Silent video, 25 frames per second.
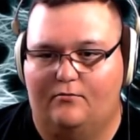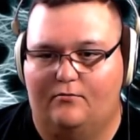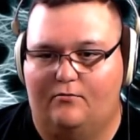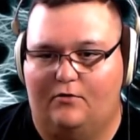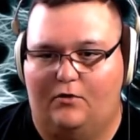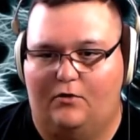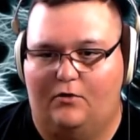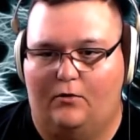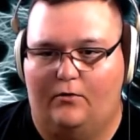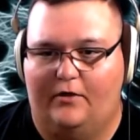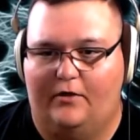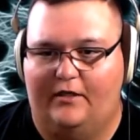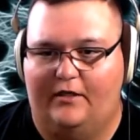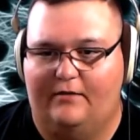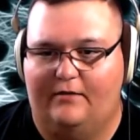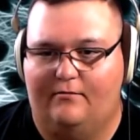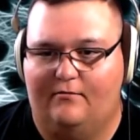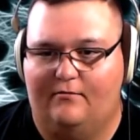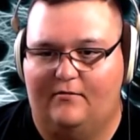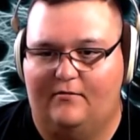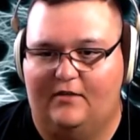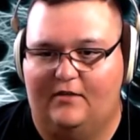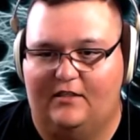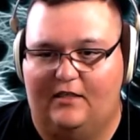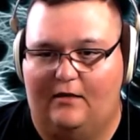
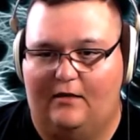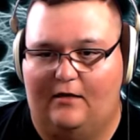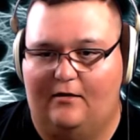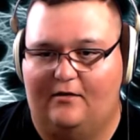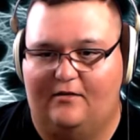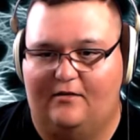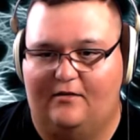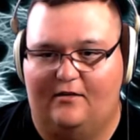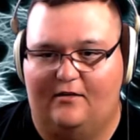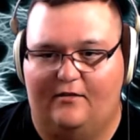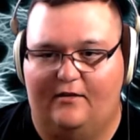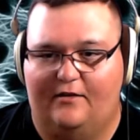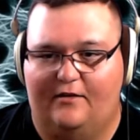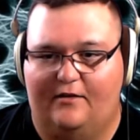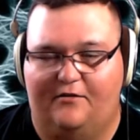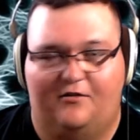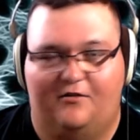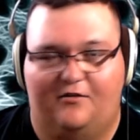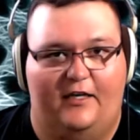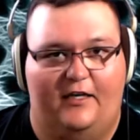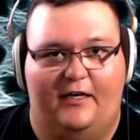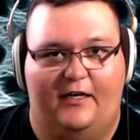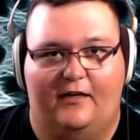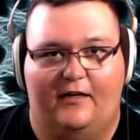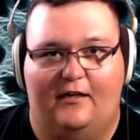recording because I don't necessarily
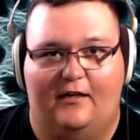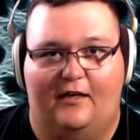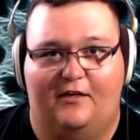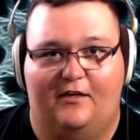understand it.